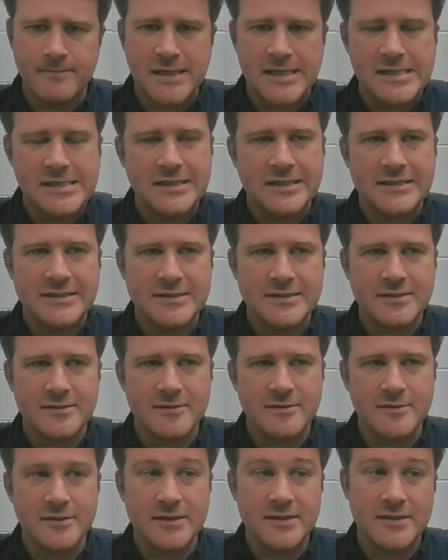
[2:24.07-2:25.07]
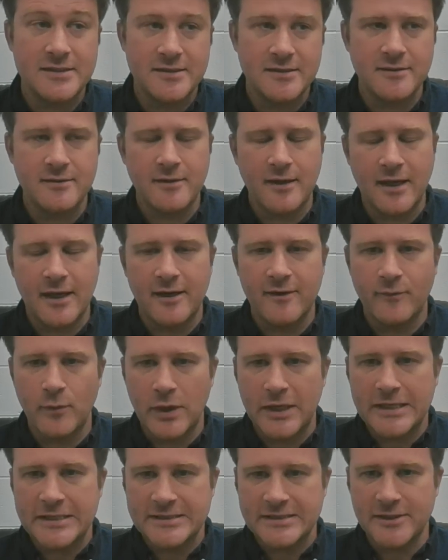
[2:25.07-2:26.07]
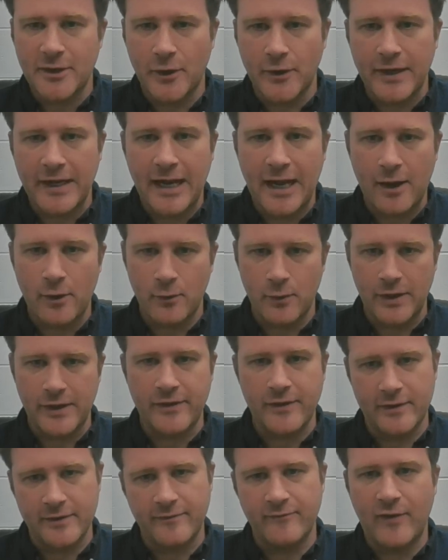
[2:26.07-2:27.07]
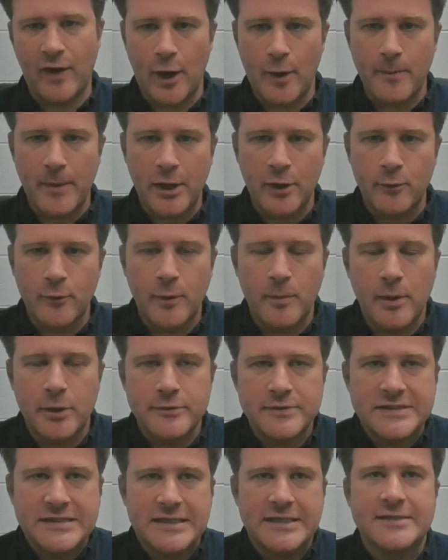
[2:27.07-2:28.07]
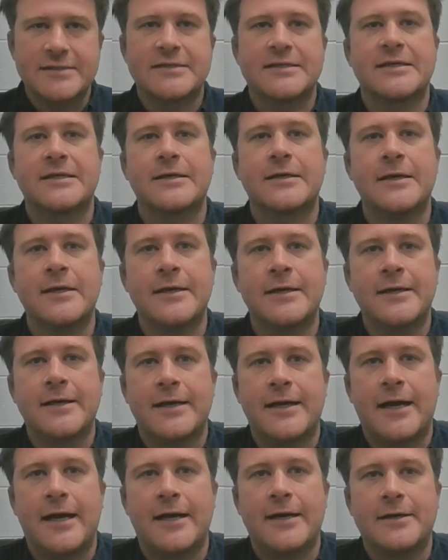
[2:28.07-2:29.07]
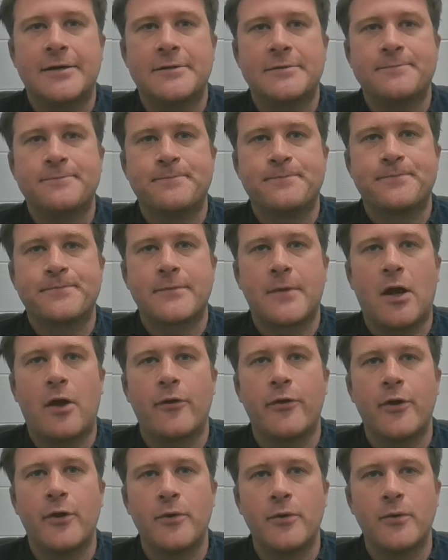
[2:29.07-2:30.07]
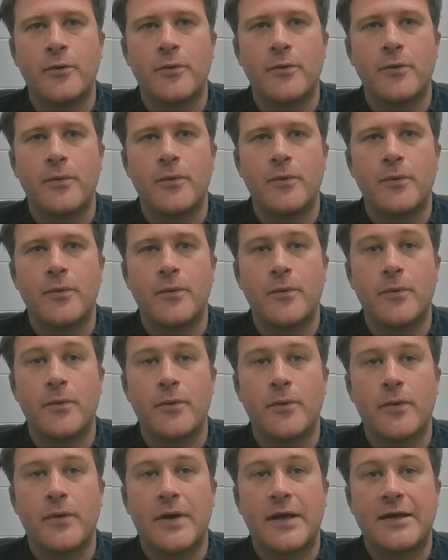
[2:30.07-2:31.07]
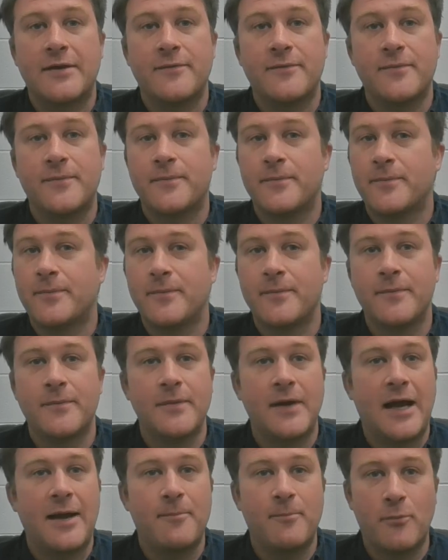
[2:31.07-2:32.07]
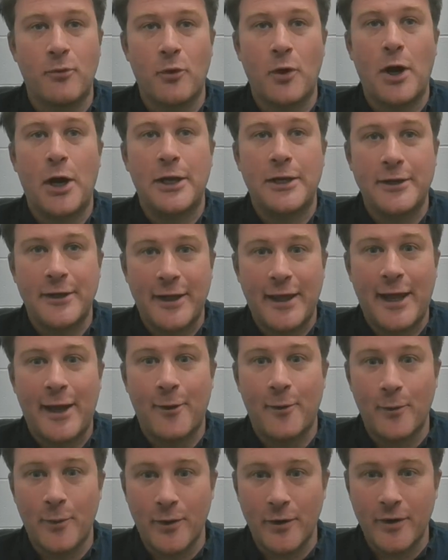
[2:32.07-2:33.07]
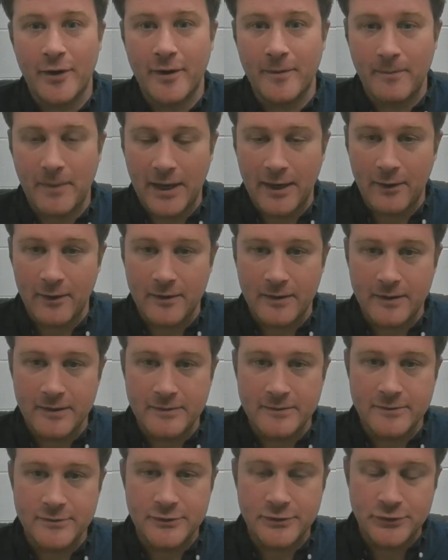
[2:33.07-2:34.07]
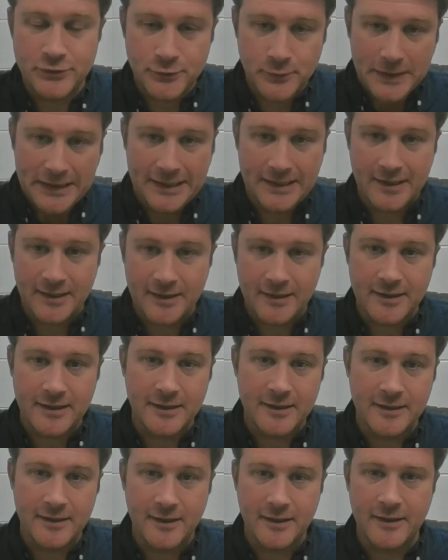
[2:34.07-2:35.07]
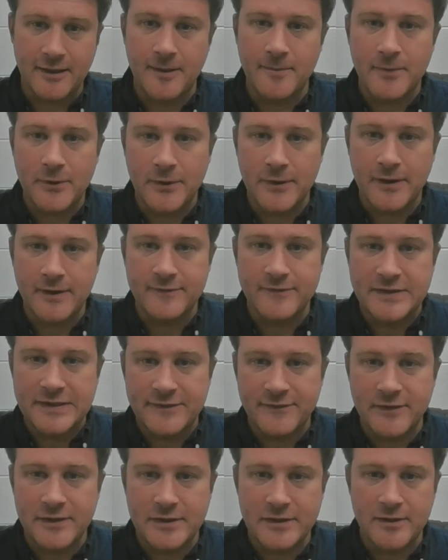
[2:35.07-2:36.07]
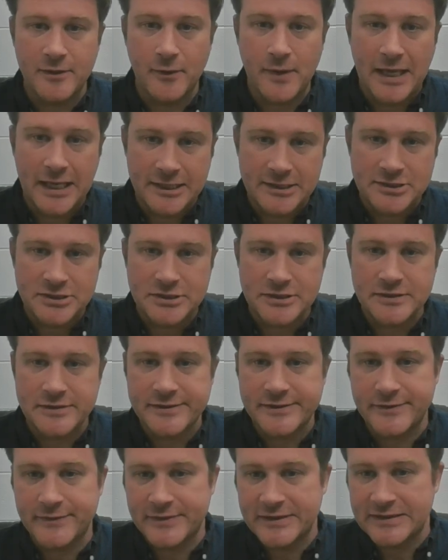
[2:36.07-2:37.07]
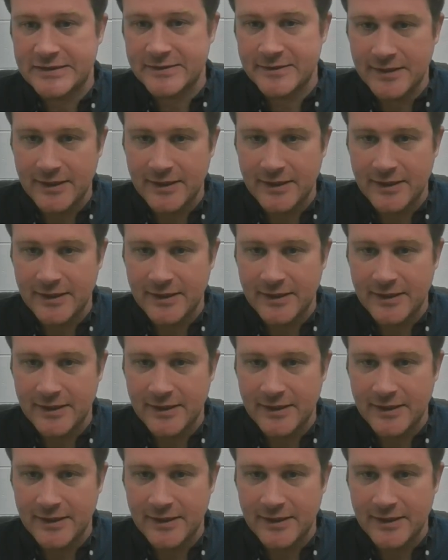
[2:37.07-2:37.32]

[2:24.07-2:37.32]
it's still kind of what I started out with, environmental remote sensing. Although kind of I broadened that work by doing it in a number of different locations. So this